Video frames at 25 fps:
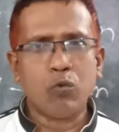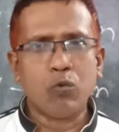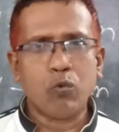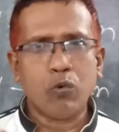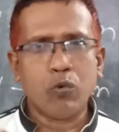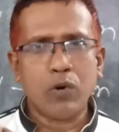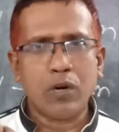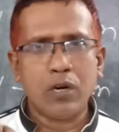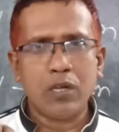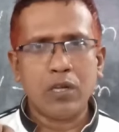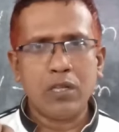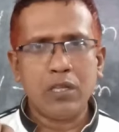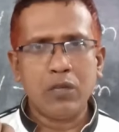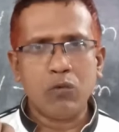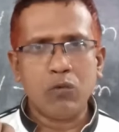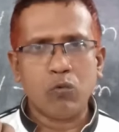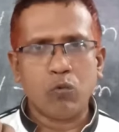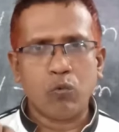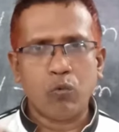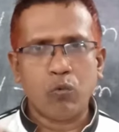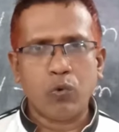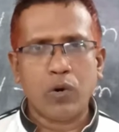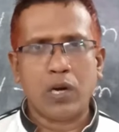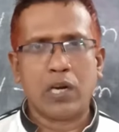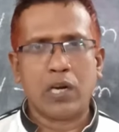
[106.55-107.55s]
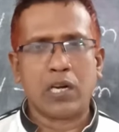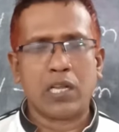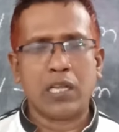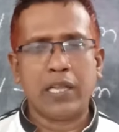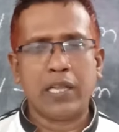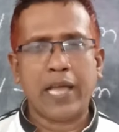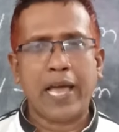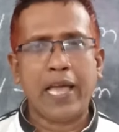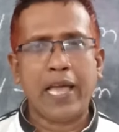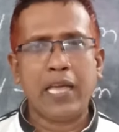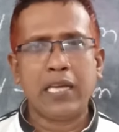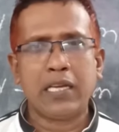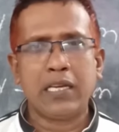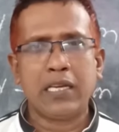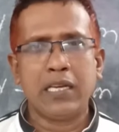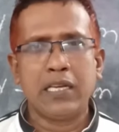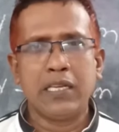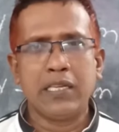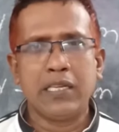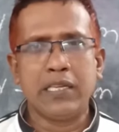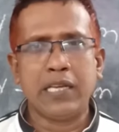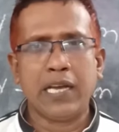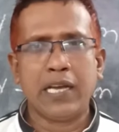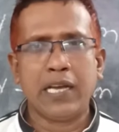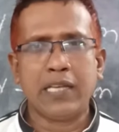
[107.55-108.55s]
one word like
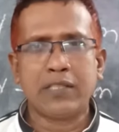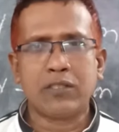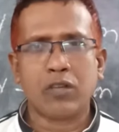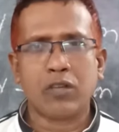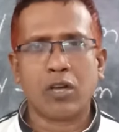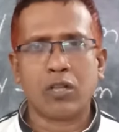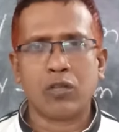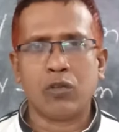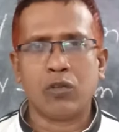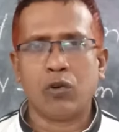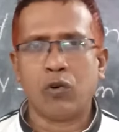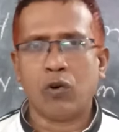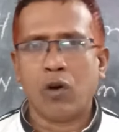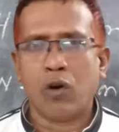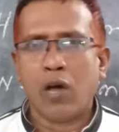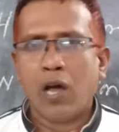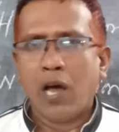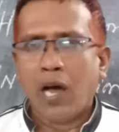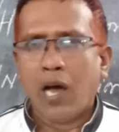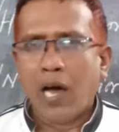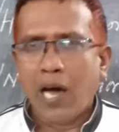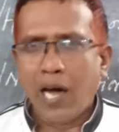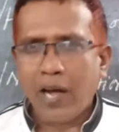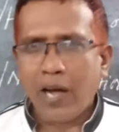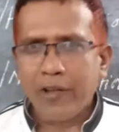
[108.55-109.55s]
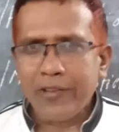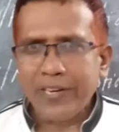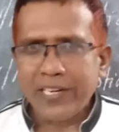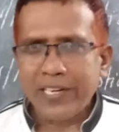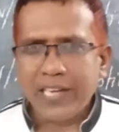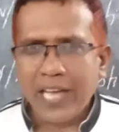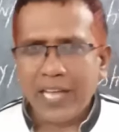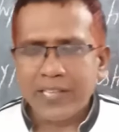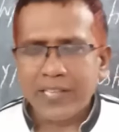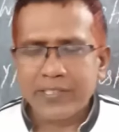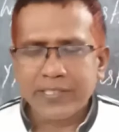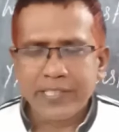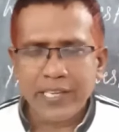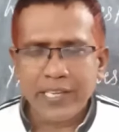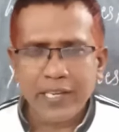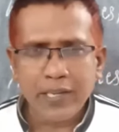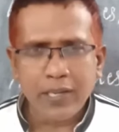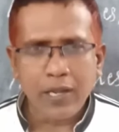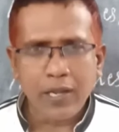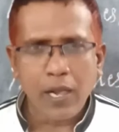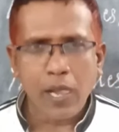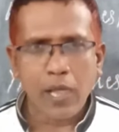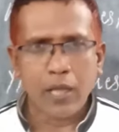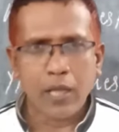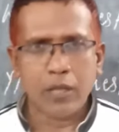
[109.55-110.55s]
yes or no. Are you dancing?
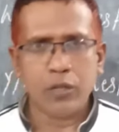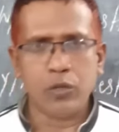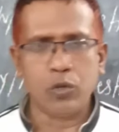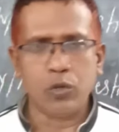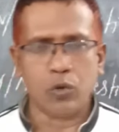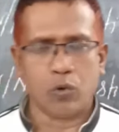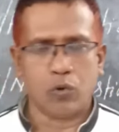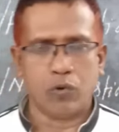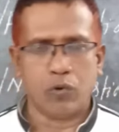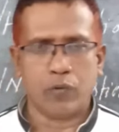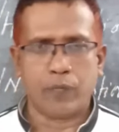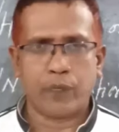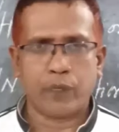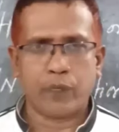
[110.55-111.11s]
No.